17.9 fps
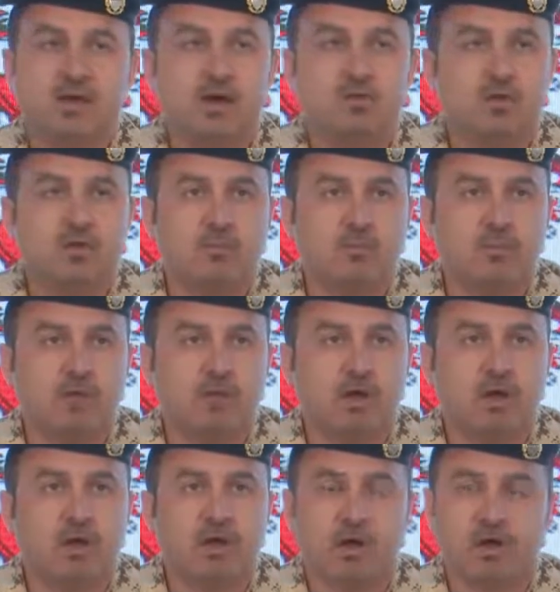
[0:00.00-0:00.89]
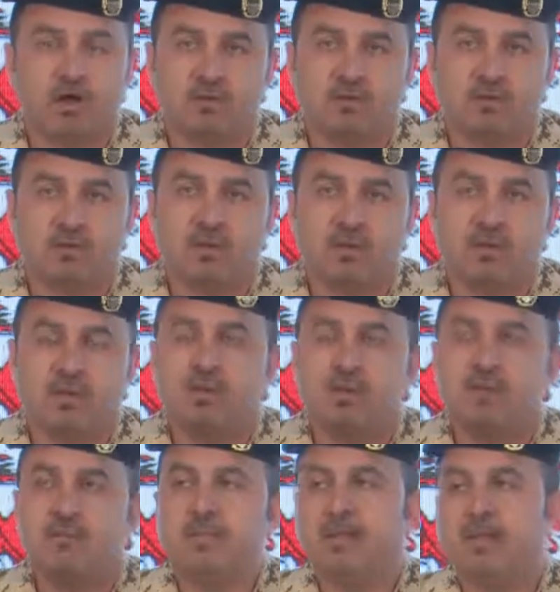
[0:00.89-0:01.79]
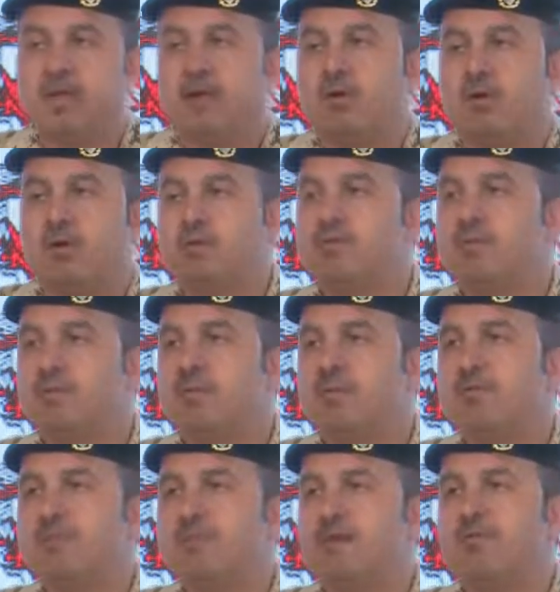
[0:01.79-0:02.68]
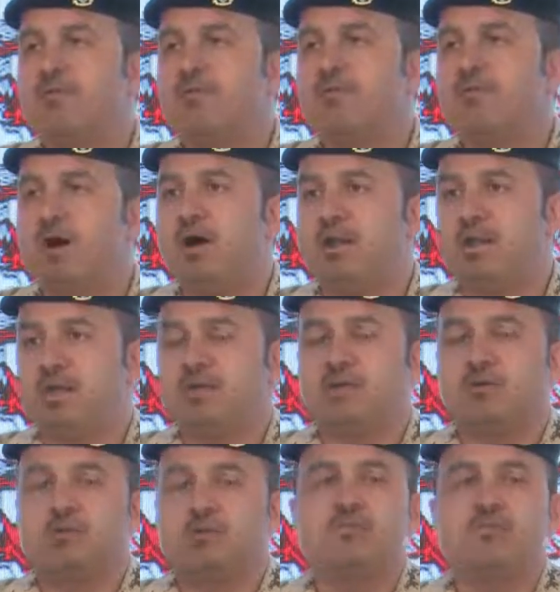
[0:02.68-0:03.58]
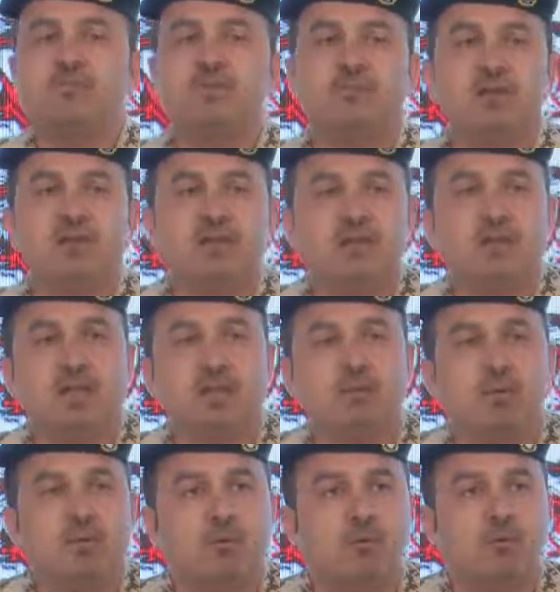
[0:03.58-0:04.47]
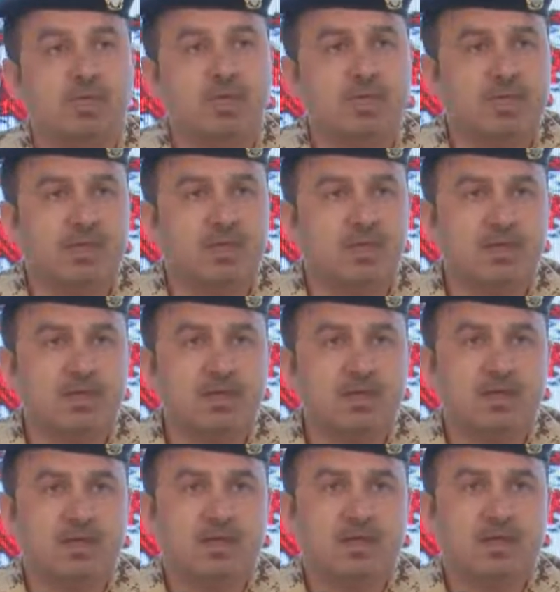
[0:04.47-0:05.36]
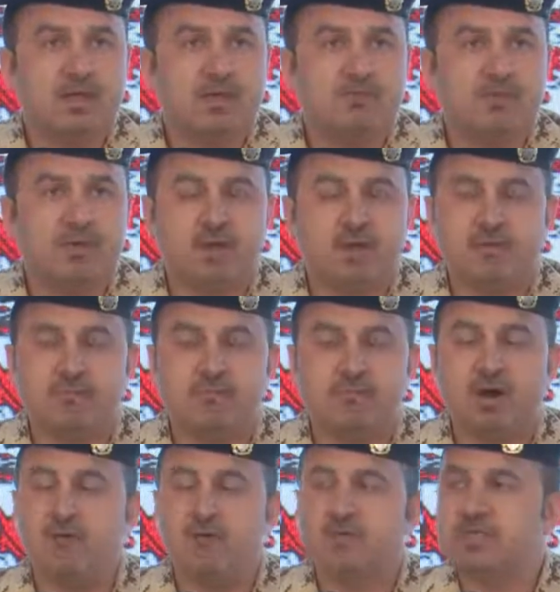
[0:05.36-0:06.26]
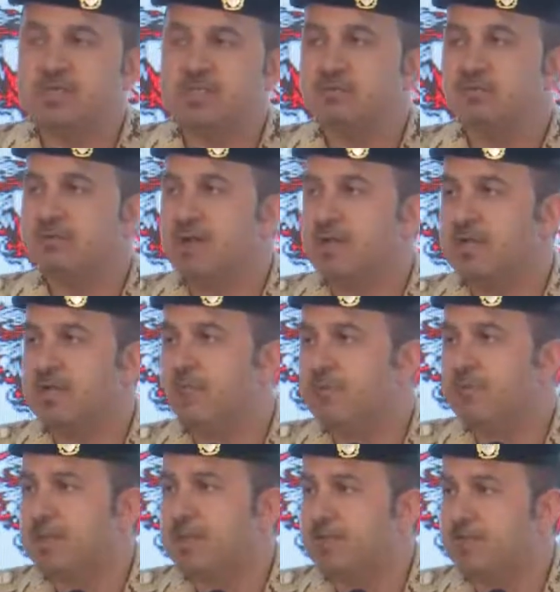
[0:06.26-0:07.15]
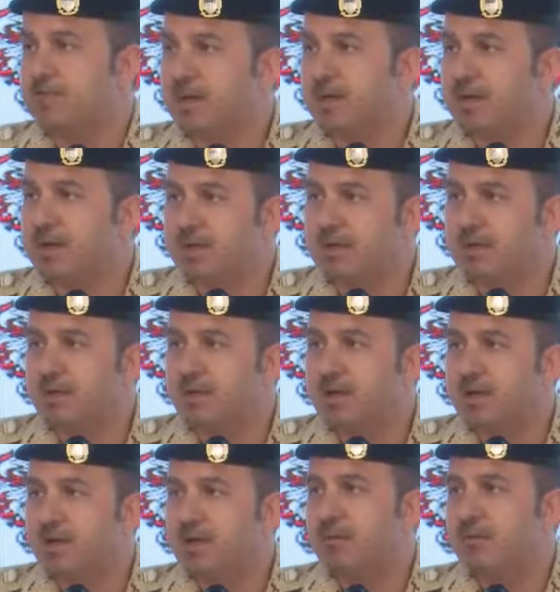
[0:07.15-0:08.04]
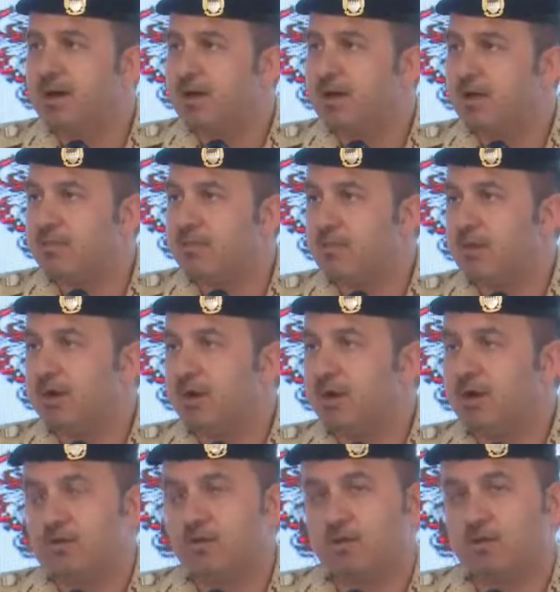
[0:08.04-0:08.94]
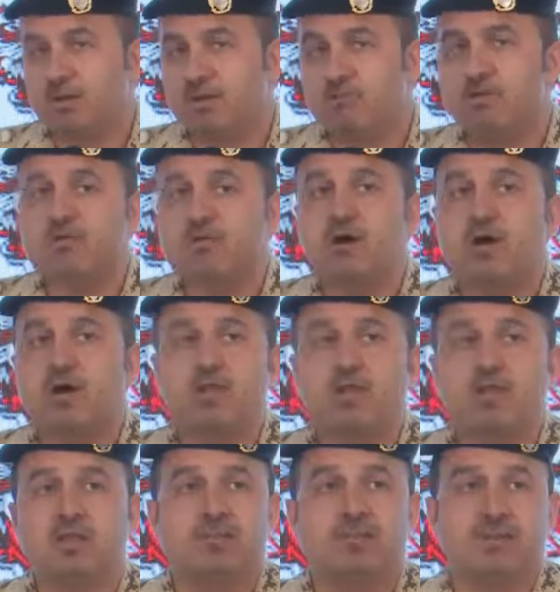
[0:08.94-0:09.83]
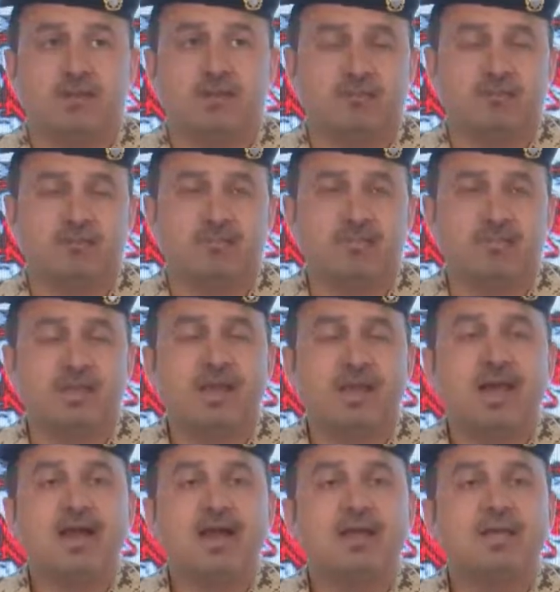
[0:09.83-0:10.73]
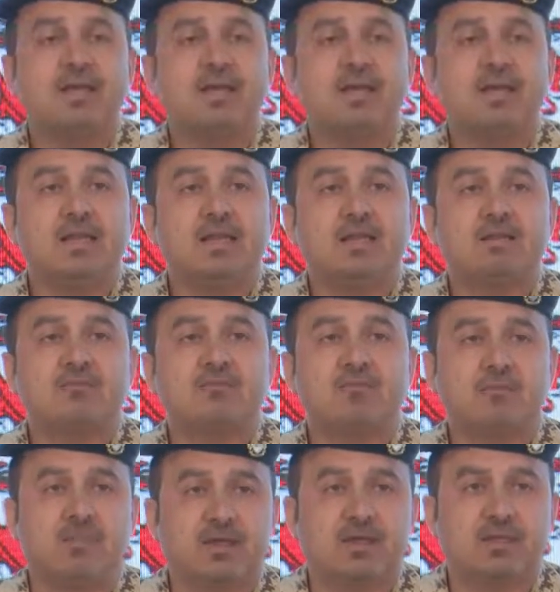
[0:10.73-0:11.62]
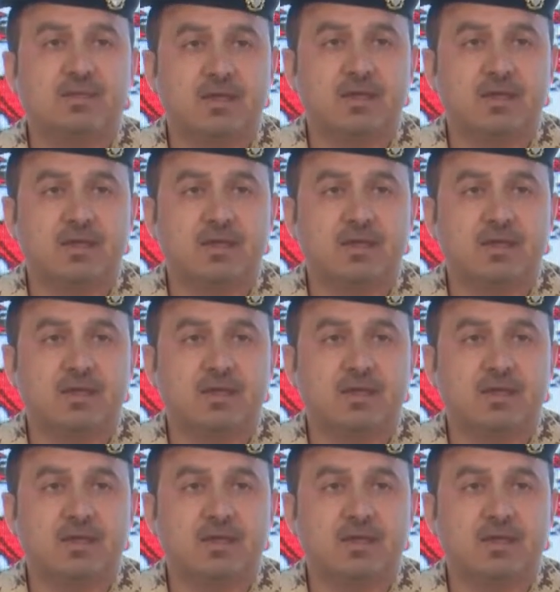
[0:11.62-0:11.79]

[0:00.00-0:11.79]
we have got the fruits of the vaccines and we have proven its efficiency and safety. None of the houses in Bahrain don't have